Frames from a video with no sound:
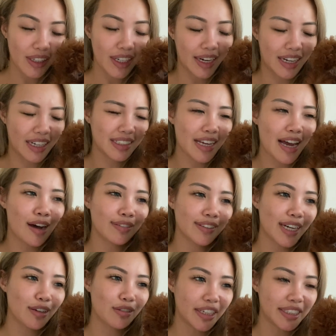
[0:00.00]
like i said after
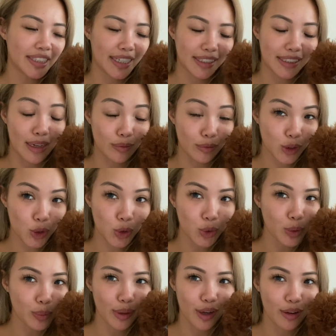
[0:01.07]
i raised hector i'm
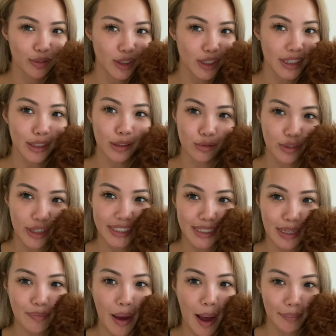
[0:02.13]
super confident in
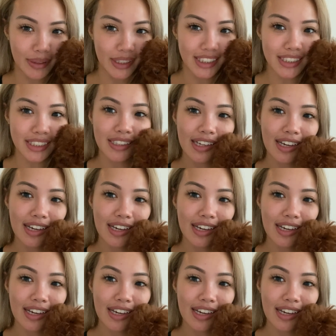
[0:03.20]
raising puppies